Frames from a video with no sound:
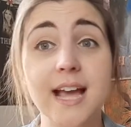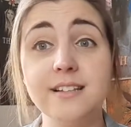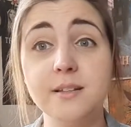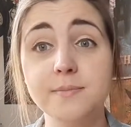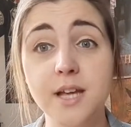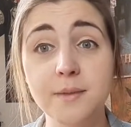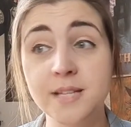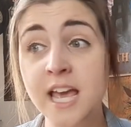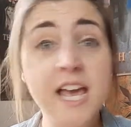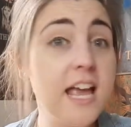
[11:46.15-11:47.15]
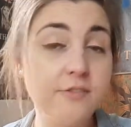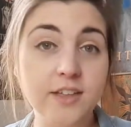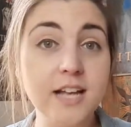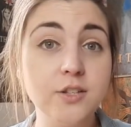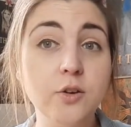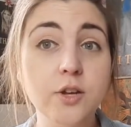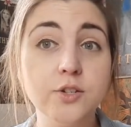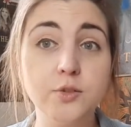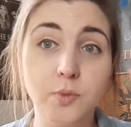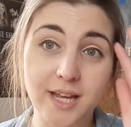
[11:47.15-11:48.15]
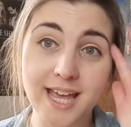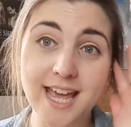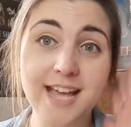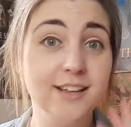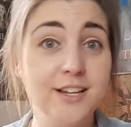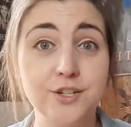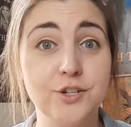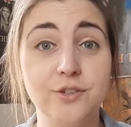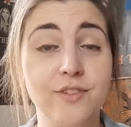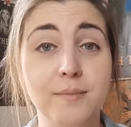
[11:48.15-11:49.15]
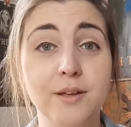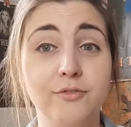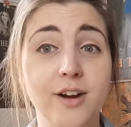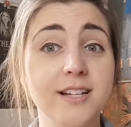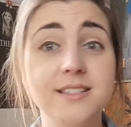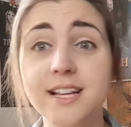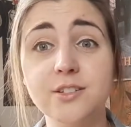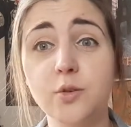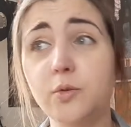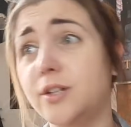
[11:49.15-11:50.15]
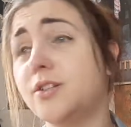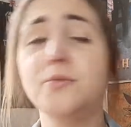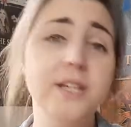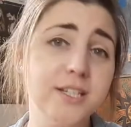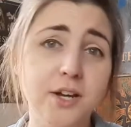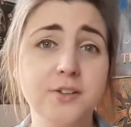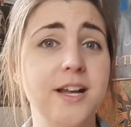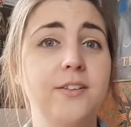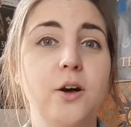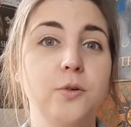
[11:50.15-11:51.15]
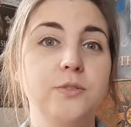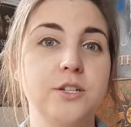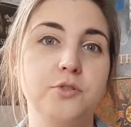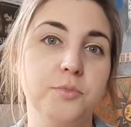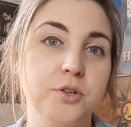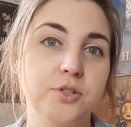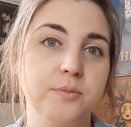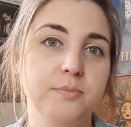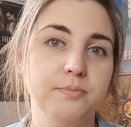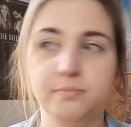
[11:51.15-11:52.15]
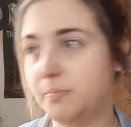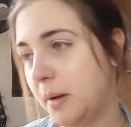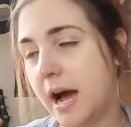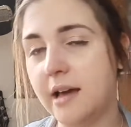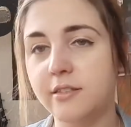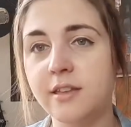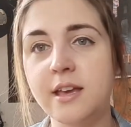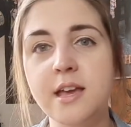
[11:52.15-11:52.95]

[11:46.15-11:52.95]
And sometimes if that's who you just want to hit, it's just your family and friends, that's cool. You don't need to go down the whole distribution path.